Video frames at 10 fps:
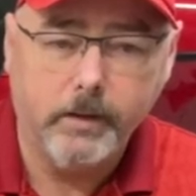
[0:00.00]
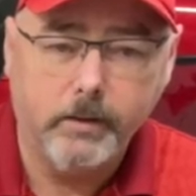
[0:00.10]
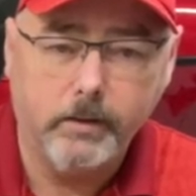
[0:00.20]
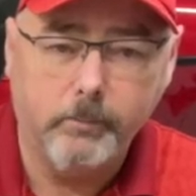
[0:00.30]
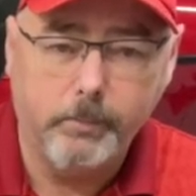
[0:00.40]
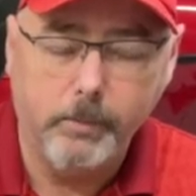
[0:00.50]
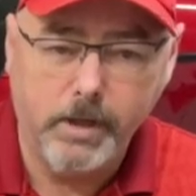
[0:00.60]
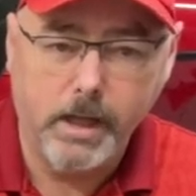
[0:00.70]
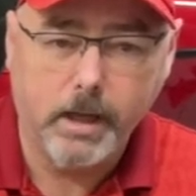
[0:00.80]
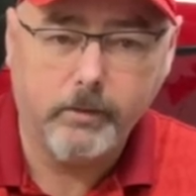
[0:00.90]

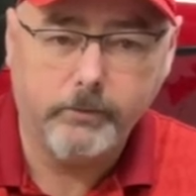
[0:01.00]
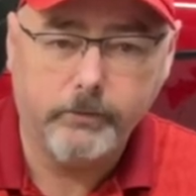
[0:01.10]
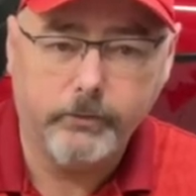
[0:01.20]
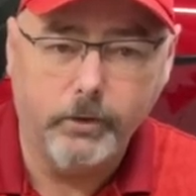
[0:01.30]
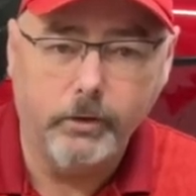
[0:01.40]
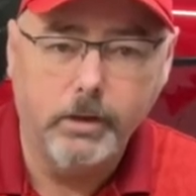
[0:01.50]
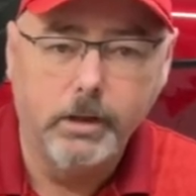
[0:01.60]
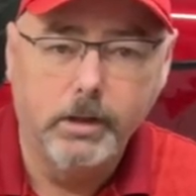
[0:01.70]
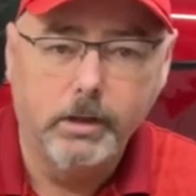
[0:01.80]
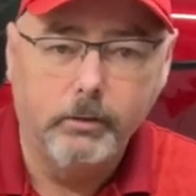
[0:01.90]
PPF. So
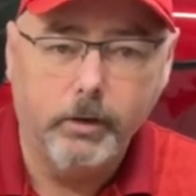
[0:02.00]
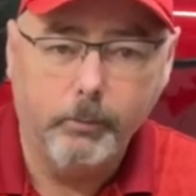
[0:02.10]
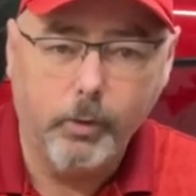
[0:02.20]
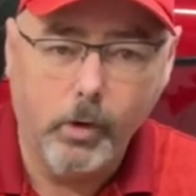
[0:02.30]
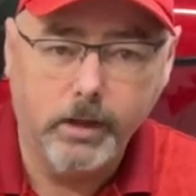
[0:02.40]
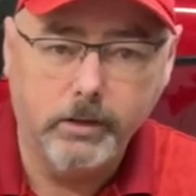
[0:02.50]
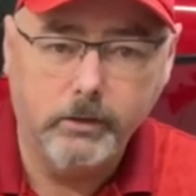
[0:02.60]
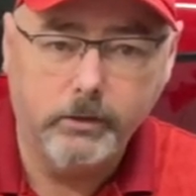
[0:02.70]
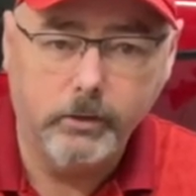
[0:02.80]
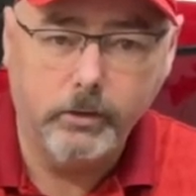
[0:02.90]
what I'm going to
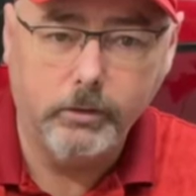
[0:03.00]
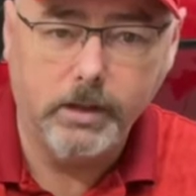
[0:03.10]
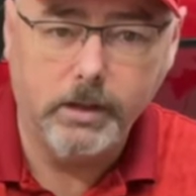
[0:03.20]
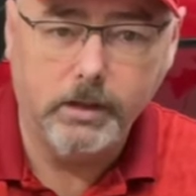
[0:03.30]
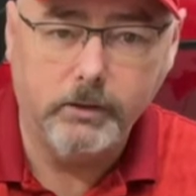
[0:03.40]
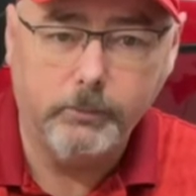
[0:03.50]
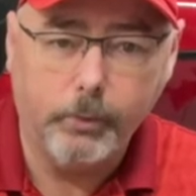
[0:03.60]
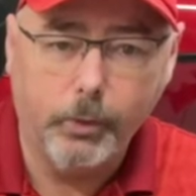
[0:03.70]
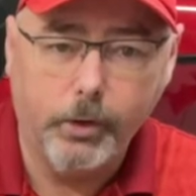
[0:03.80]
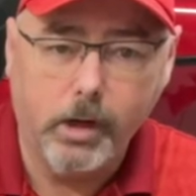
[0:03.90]
do is
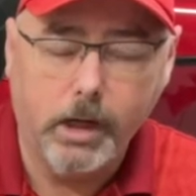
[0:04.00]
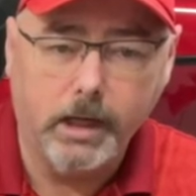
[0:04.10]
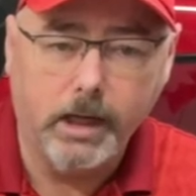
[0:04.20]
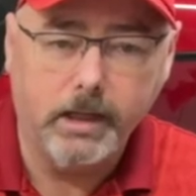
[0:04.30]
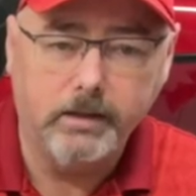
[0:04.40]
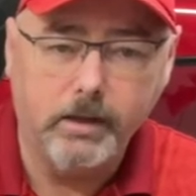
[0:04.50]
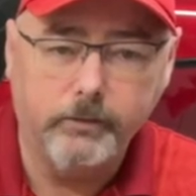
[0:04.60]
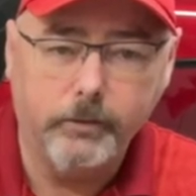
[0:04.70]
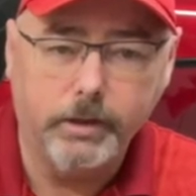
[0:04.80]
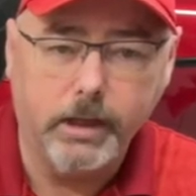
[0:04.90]
put on a
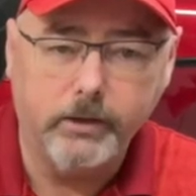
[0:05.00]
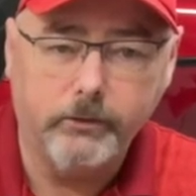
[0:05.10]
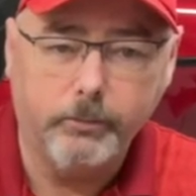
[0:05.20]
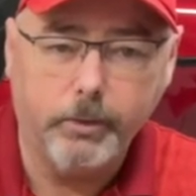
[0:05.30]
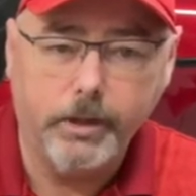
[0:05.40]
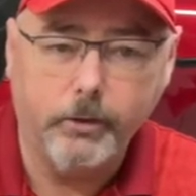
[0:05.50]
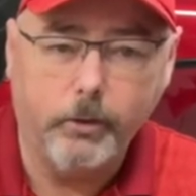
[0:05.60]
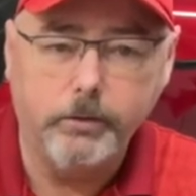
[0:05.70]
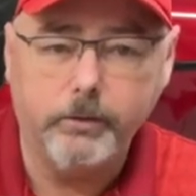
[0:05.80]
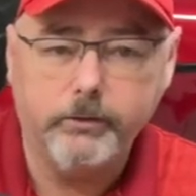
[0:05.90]
different license plate holder.